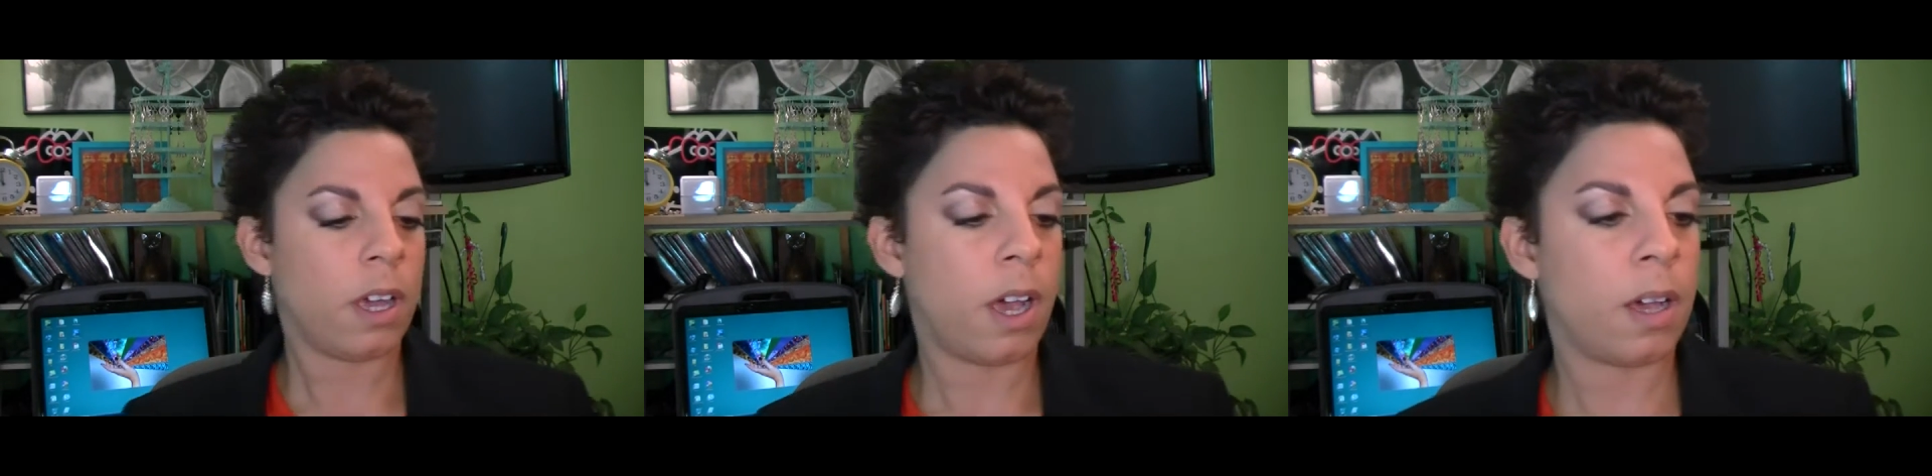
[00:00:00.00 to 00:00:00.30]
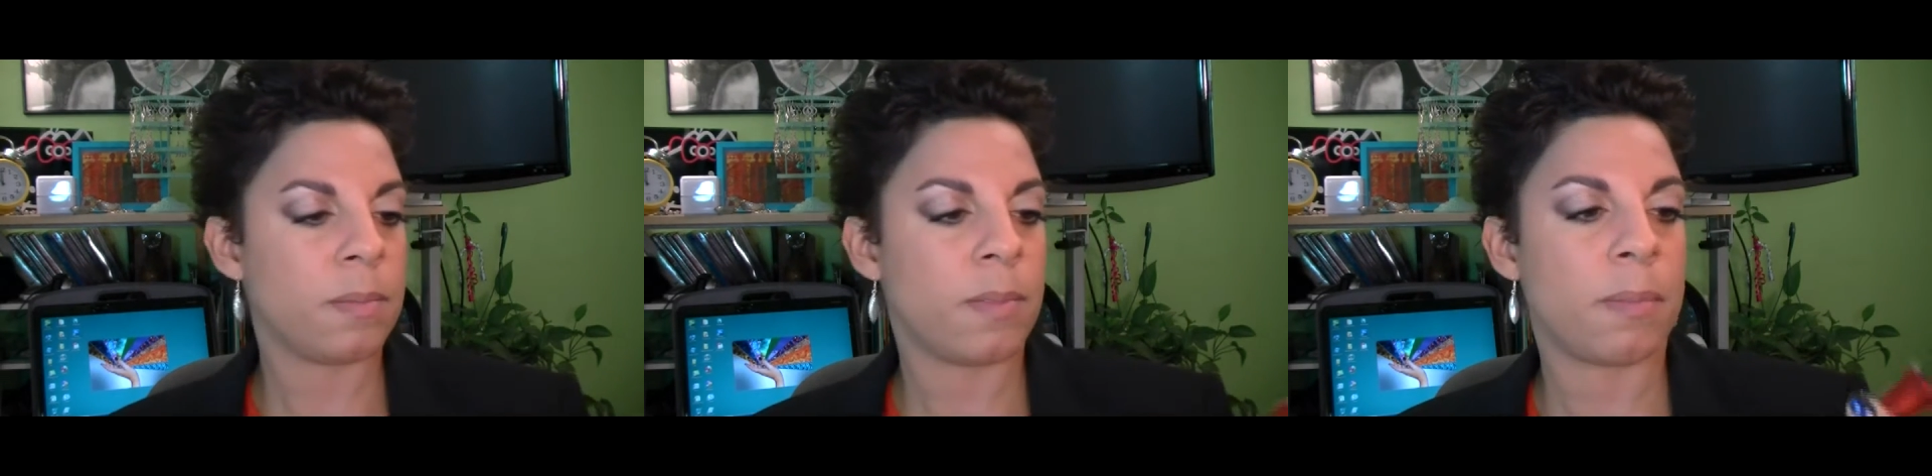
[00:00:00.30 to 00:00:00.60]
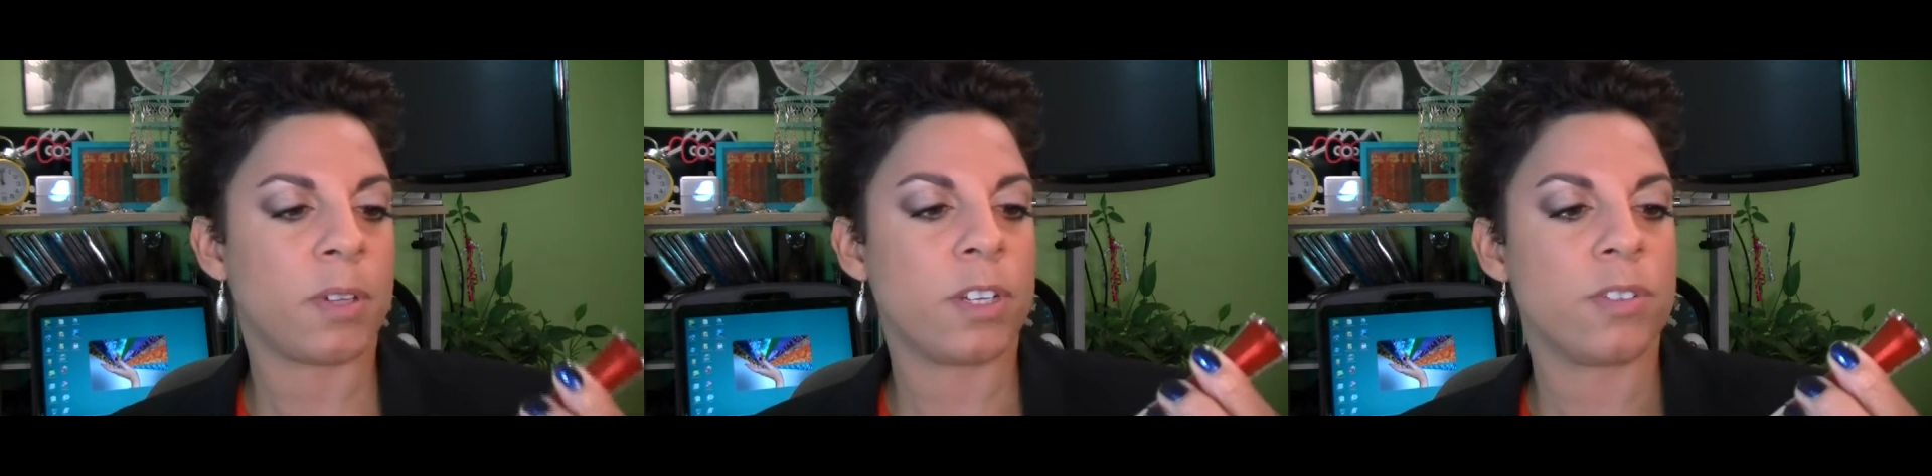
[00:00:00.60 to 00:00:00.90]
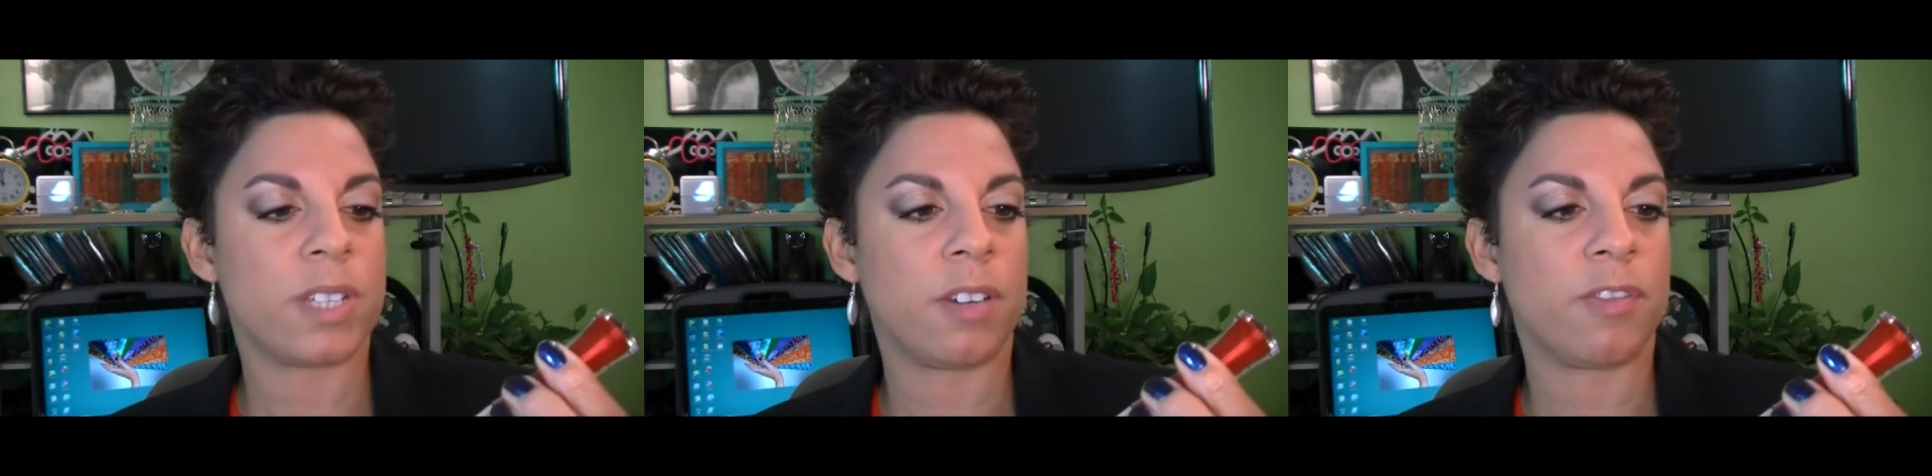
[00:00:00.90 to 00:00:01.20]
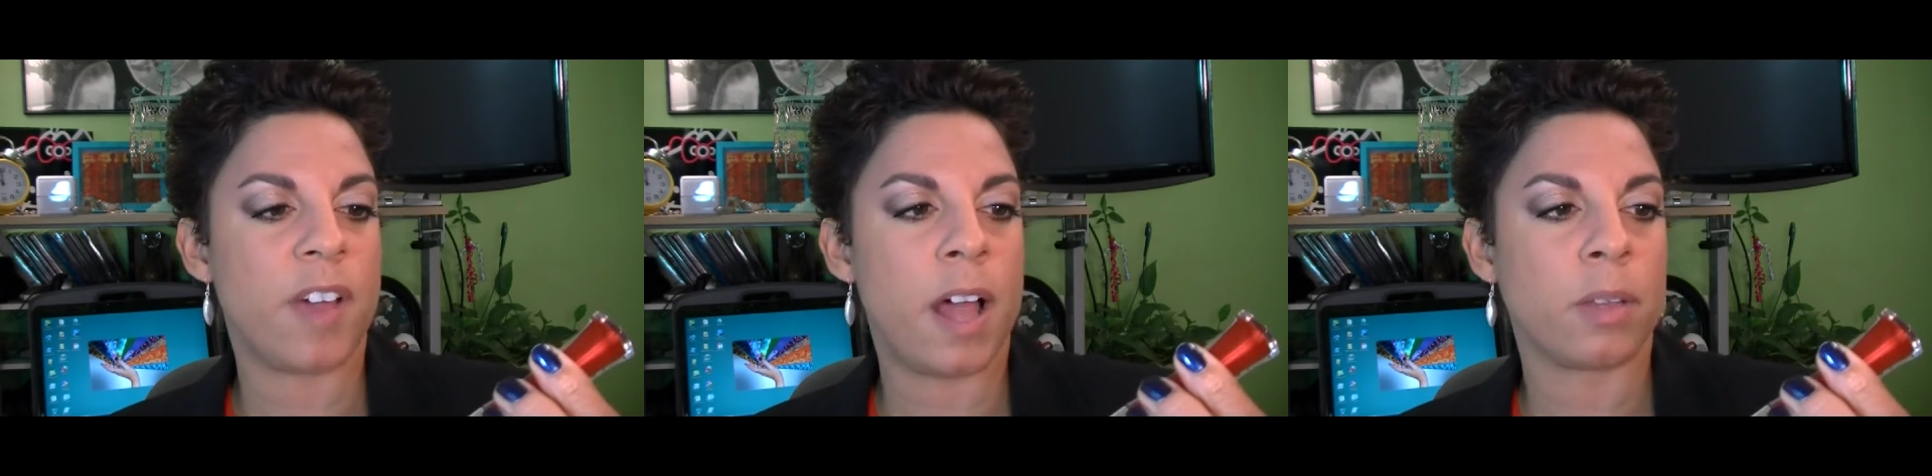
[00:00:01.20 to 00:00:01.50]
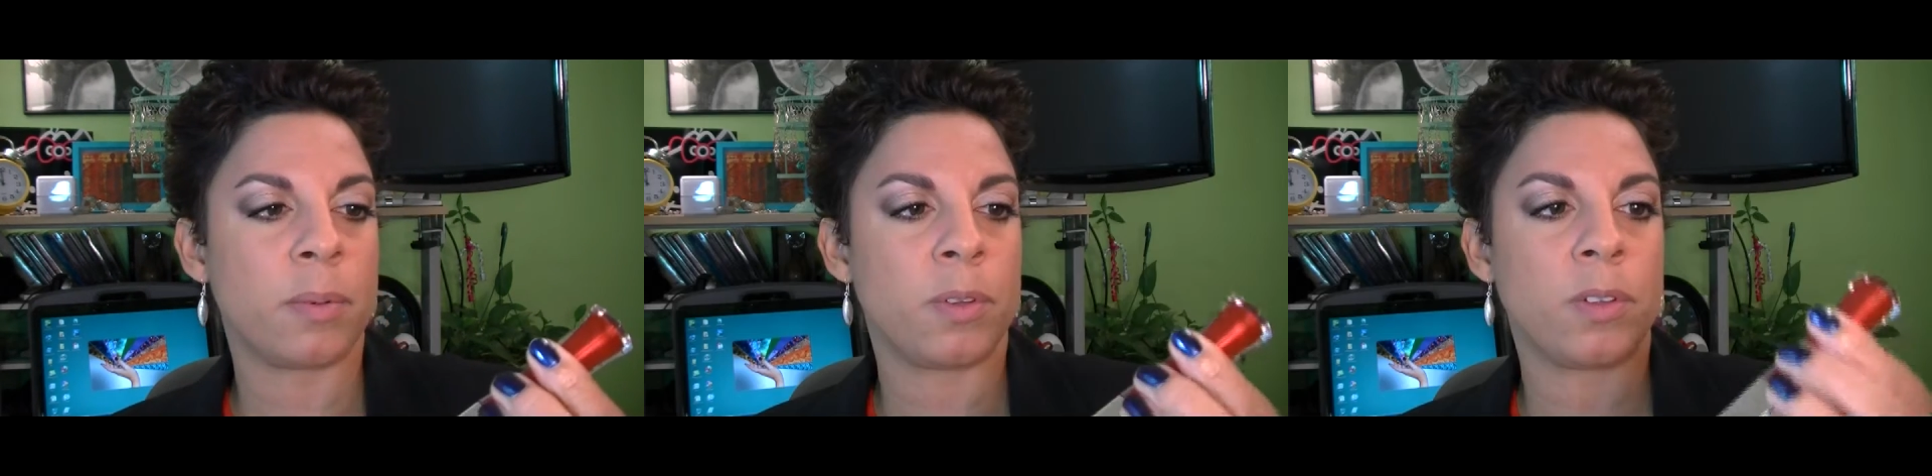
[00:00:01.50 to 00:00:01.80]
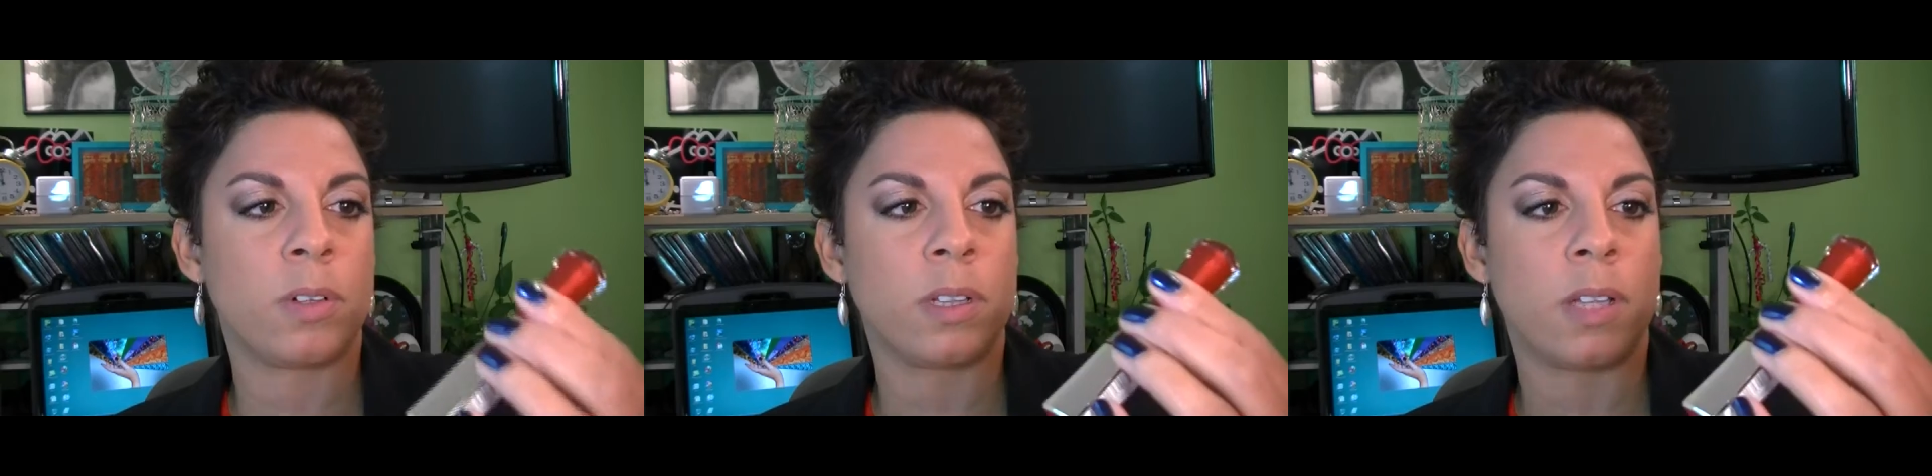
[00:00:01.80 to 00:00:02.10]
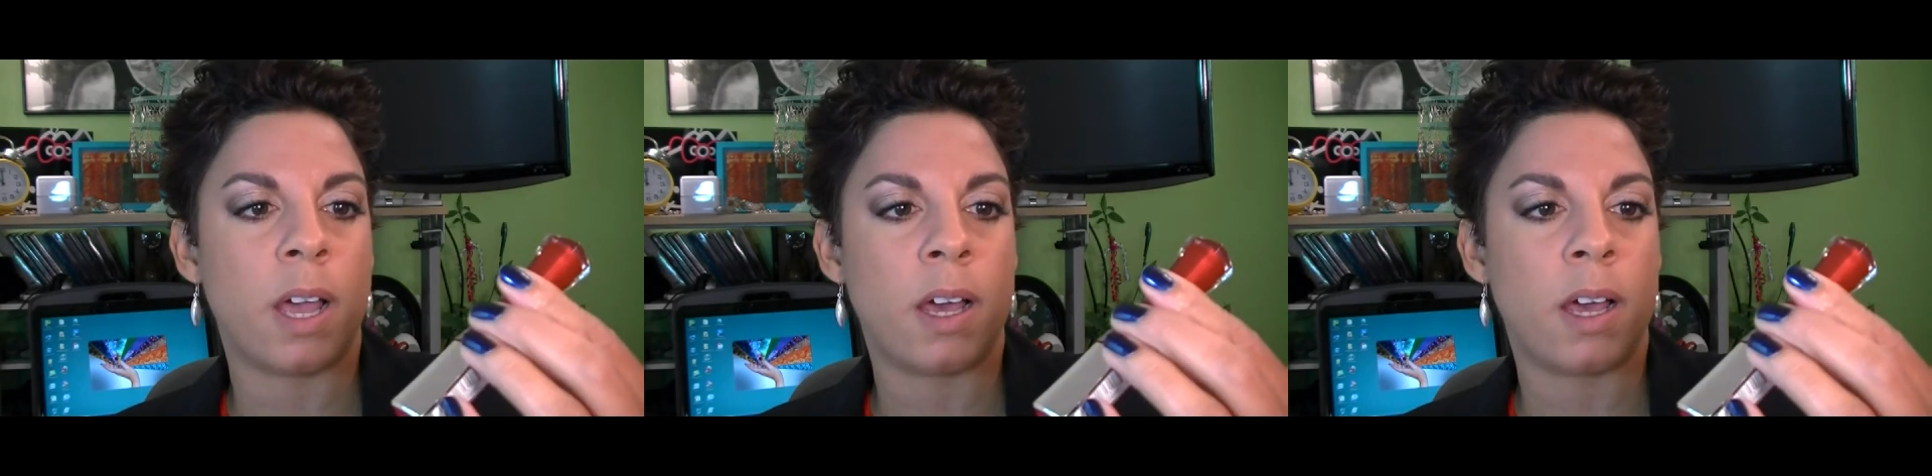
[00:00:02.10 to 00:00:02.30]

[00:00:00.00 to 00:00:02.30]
I'm going to use Infallible